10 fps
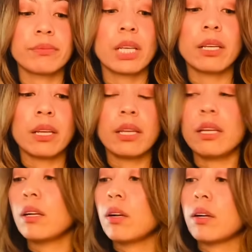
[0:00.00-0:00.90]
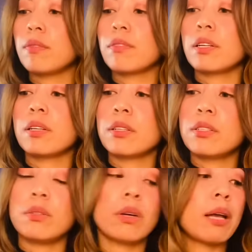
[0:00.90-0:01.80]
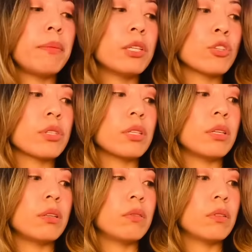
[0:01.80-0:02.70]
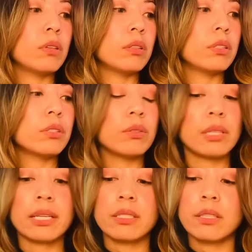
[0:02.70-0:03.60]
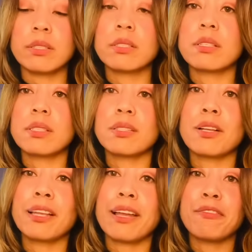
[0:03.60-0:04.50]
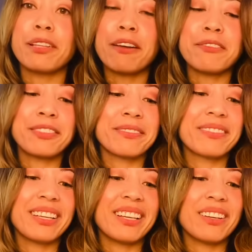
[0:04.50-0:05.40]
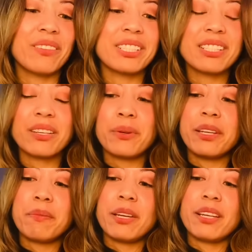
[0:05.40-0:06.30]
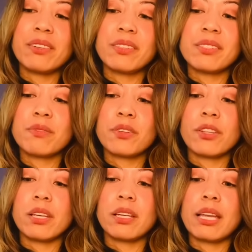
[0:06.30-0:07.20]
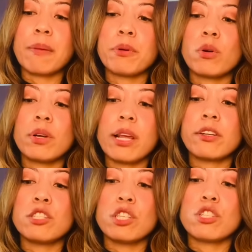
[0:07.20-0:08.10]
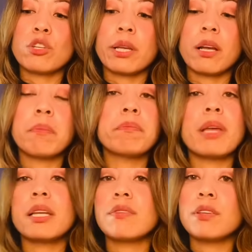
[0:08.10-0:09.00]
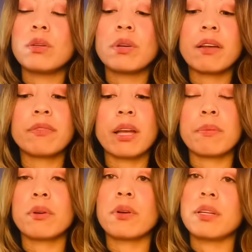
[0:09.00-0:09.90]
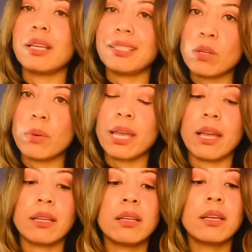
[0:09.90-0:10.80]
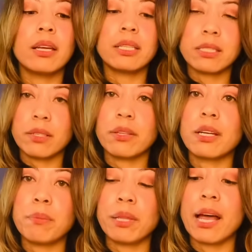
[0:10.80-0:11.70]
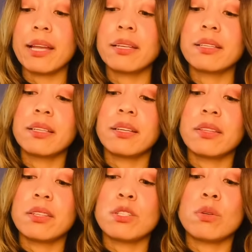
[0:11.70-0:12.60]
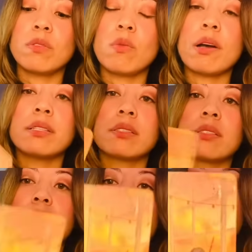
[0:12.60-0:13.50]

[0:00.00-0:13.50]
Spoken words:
Can I get a card for her too? I'm interested. Let's do Light Seers because that's all I have left. What's the Queen of Pentacles for the Capricorn energy showing up? And if you don't have Capricorn, it's okay. It still can apply. The Two of Wands.